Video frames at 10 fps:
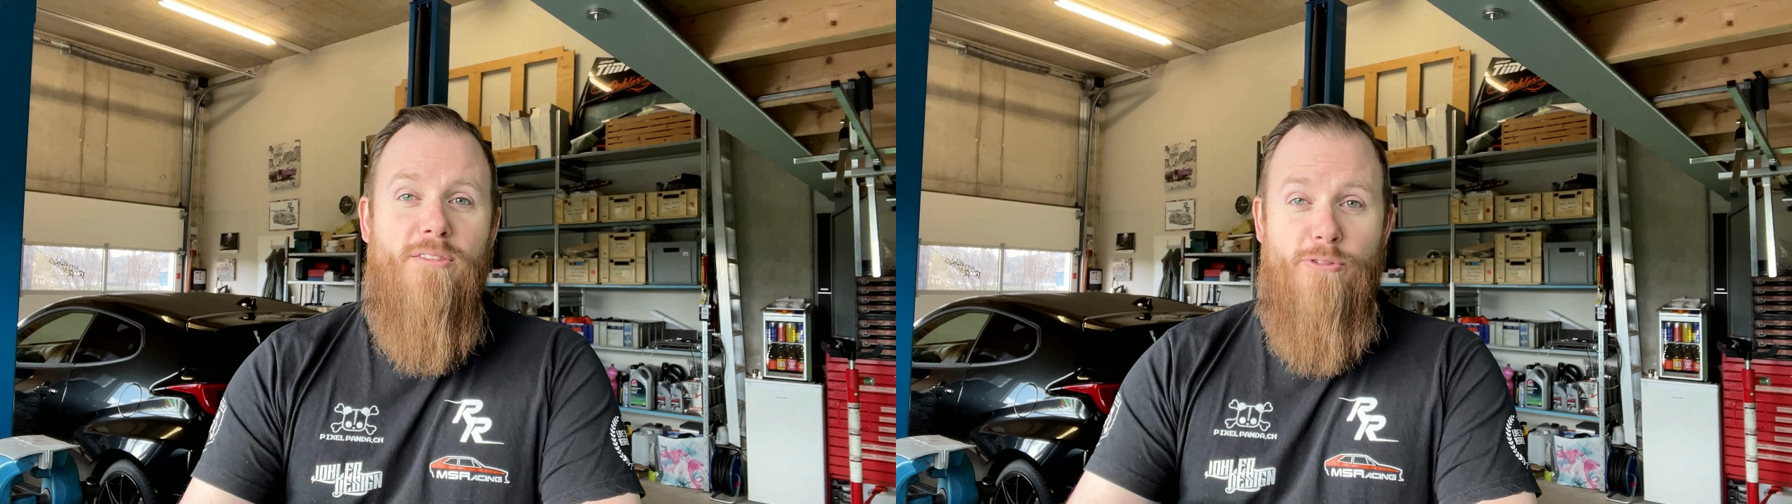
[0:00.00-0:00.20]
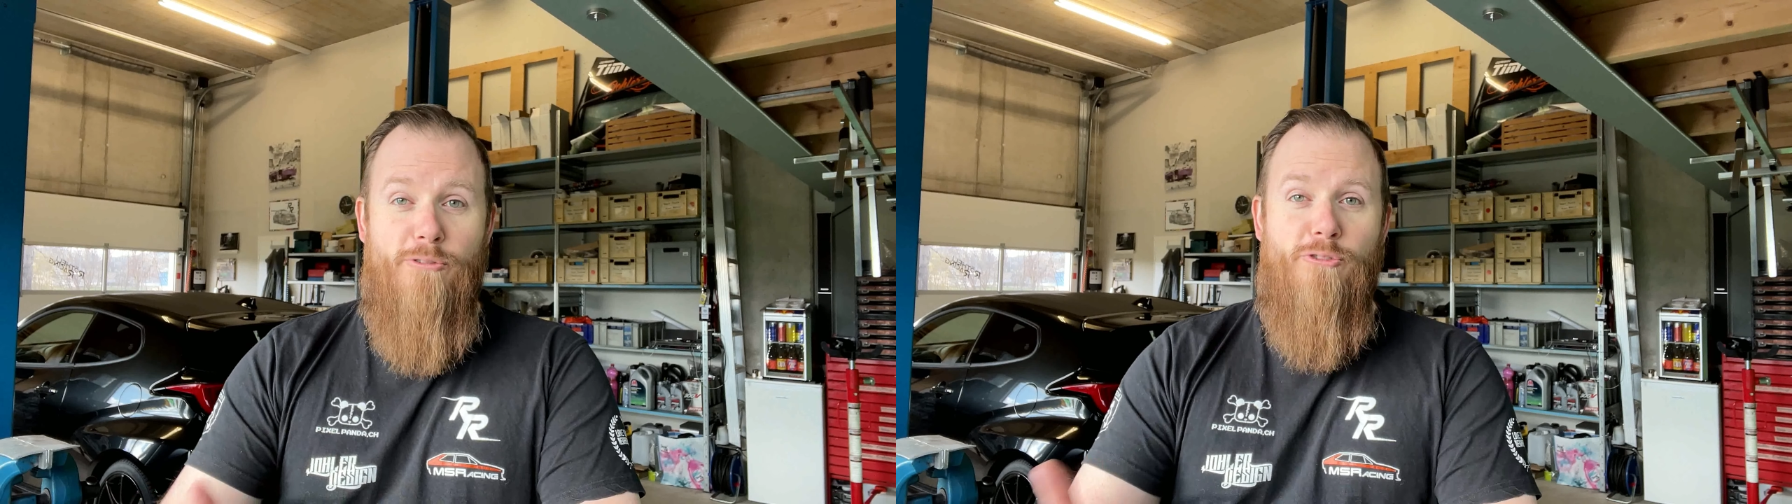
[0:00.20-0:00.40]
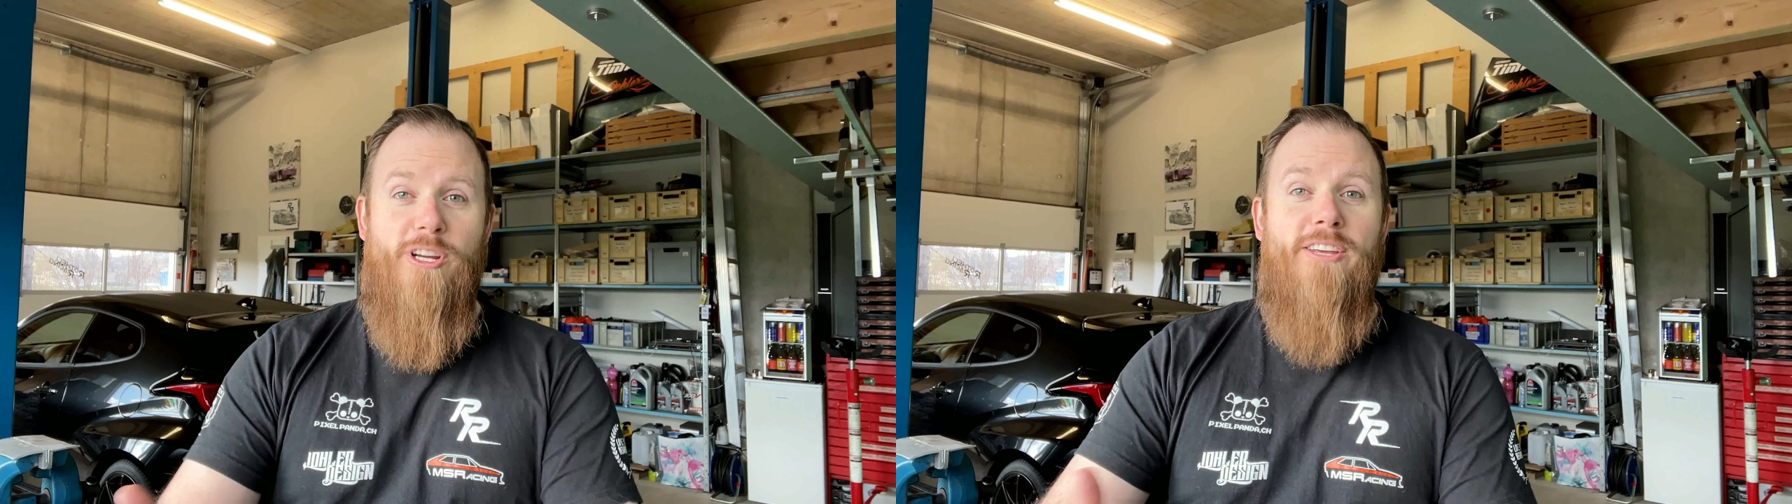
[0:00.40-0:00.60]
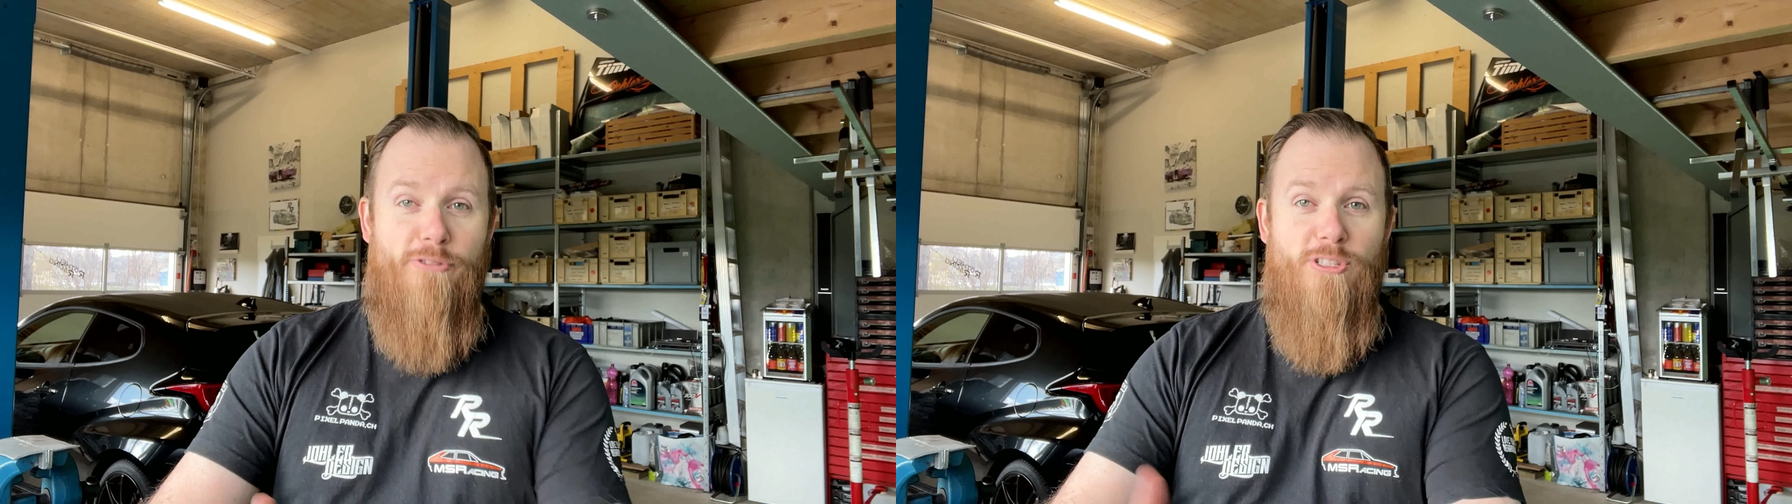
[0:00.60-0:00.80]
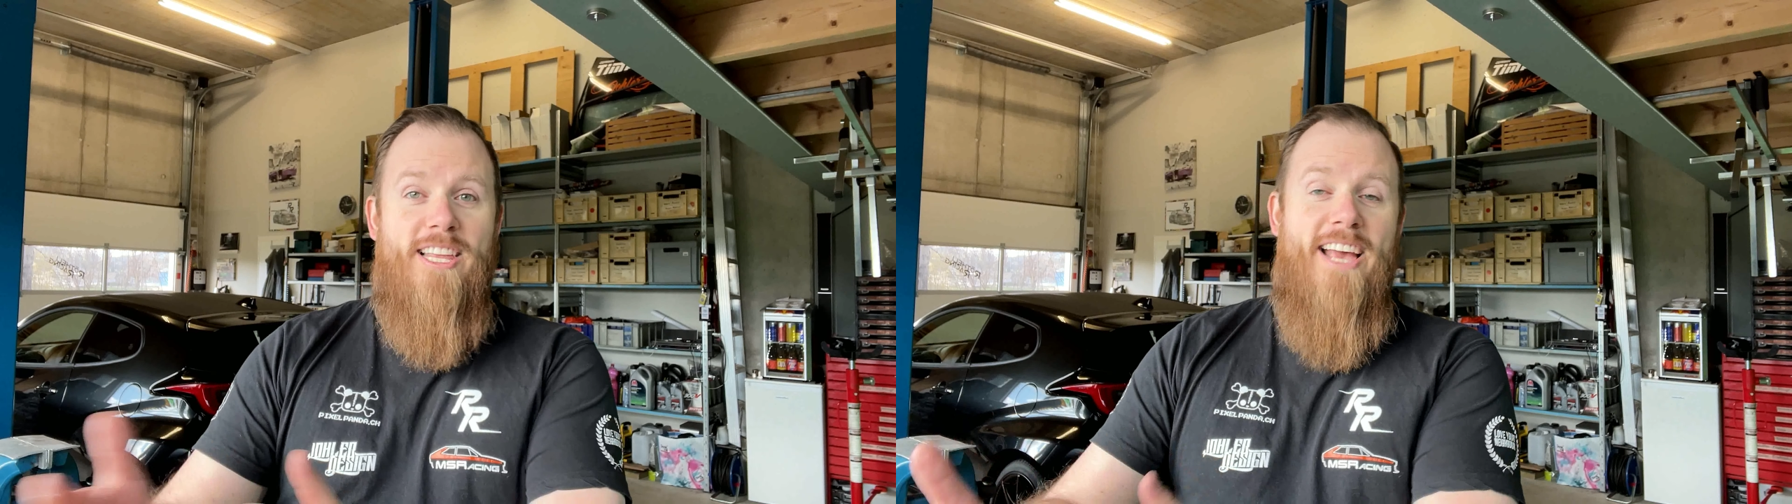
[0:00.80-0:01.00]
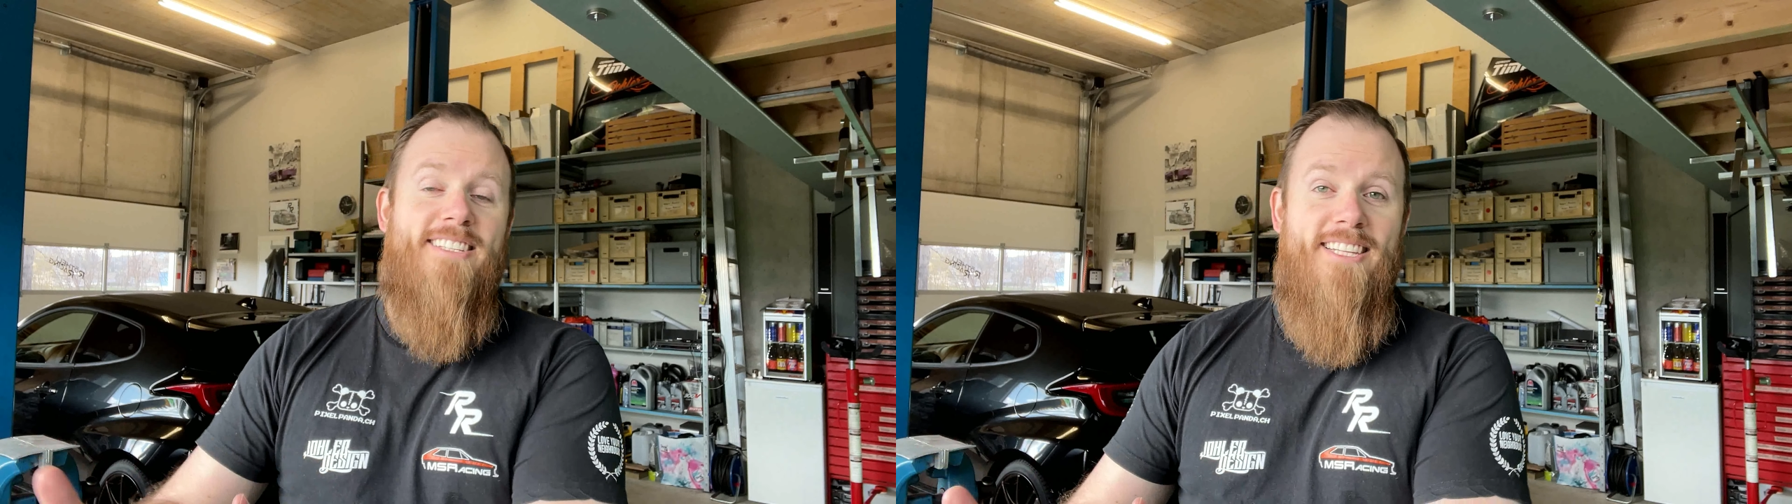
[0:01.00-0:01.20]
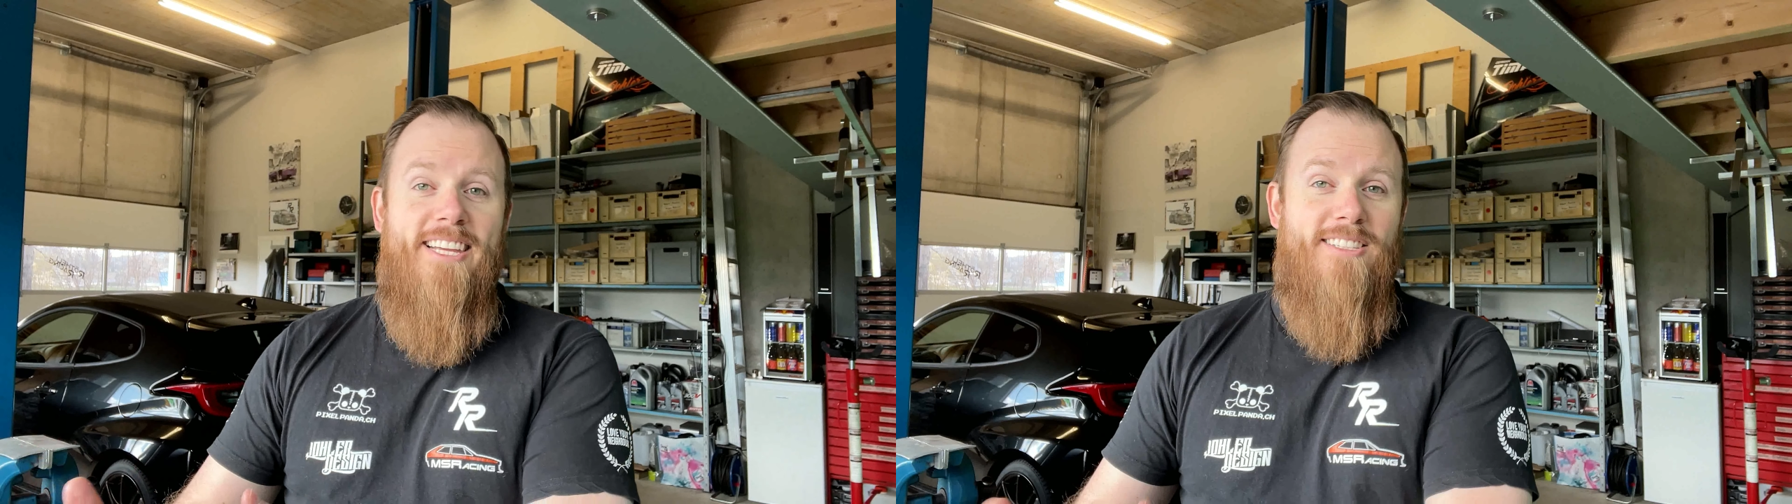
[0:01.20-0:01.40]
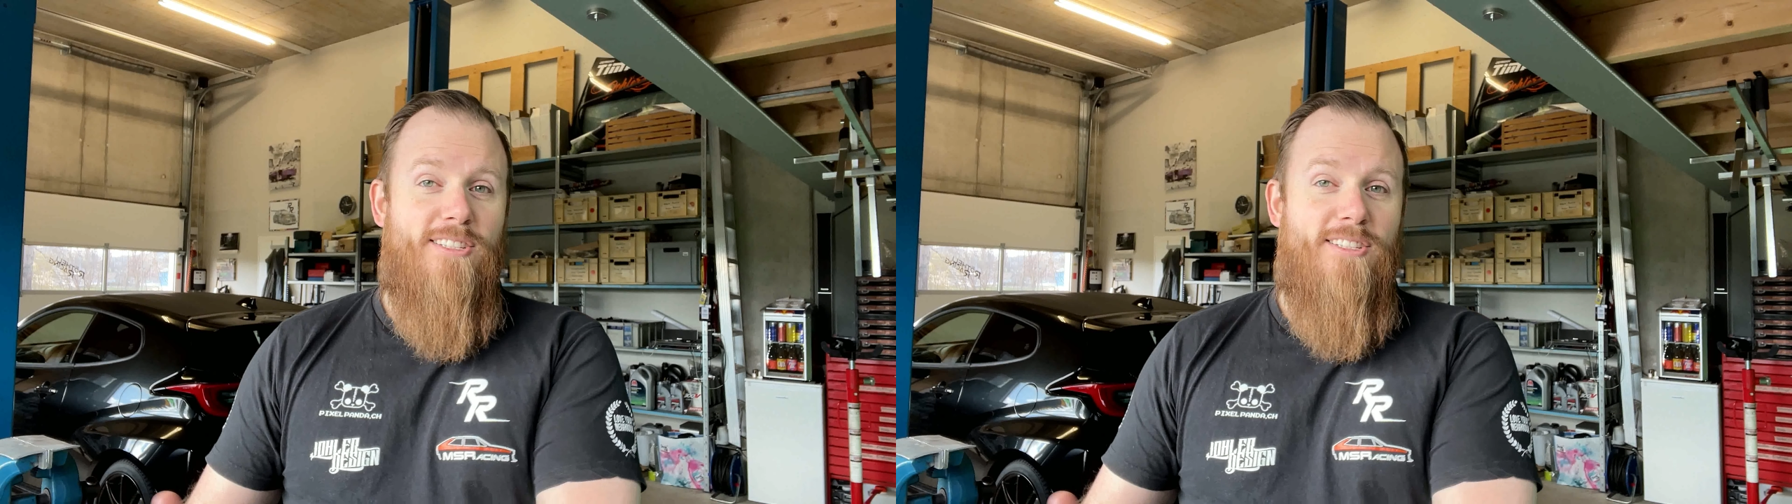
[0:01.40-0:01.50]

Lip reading: for free for testing.